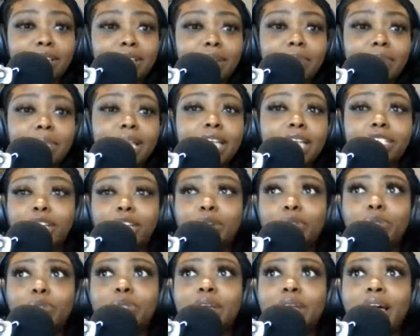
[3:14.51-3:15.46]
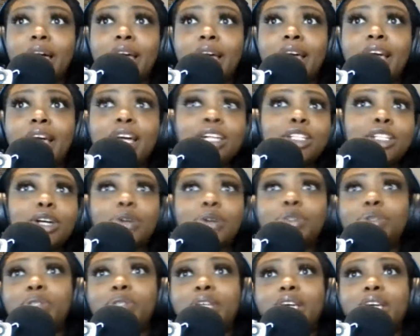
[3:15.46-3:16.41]
I'd be like, don't do that, don't
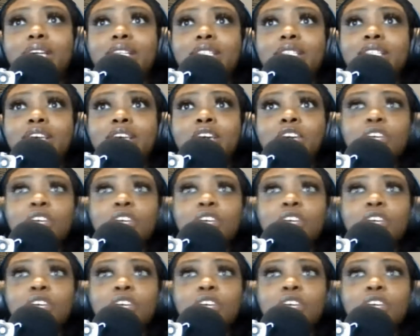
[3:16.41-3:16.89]
do this,